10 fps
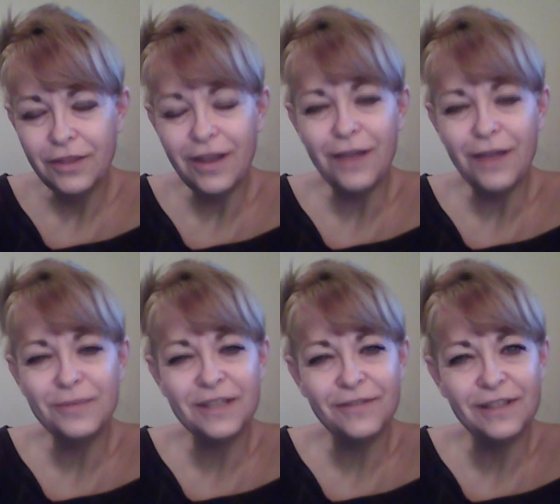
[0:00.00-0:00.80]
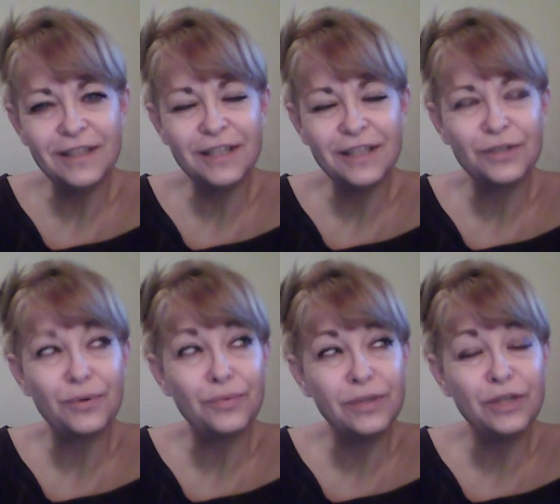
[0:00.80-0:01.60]
I was given a link to a
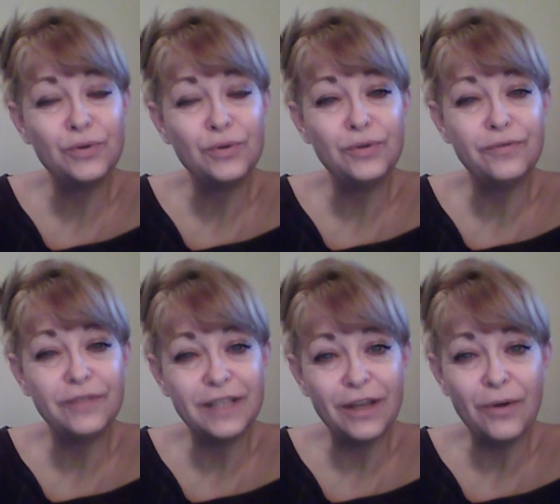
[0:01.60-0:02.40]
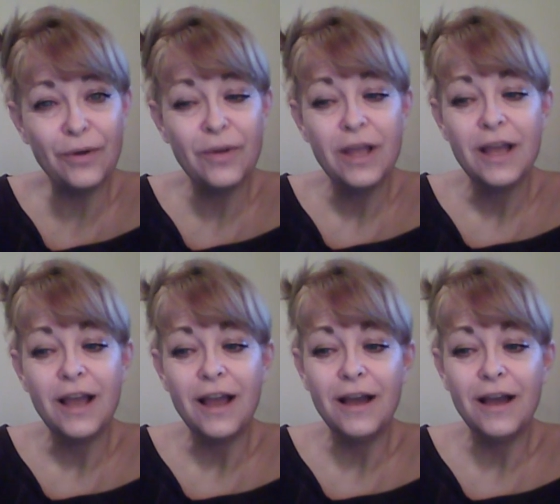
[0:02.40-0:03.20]
really cool video
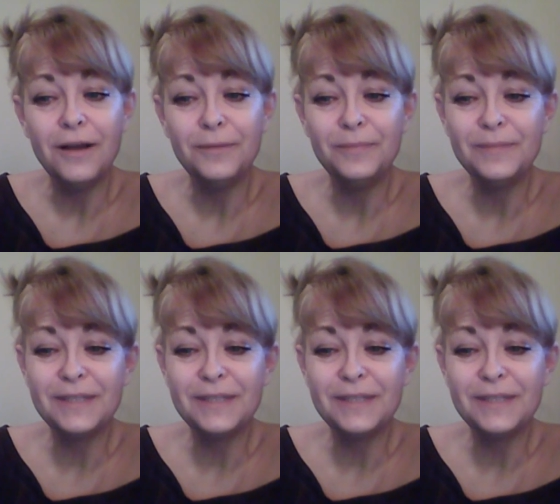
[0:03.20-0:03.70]
on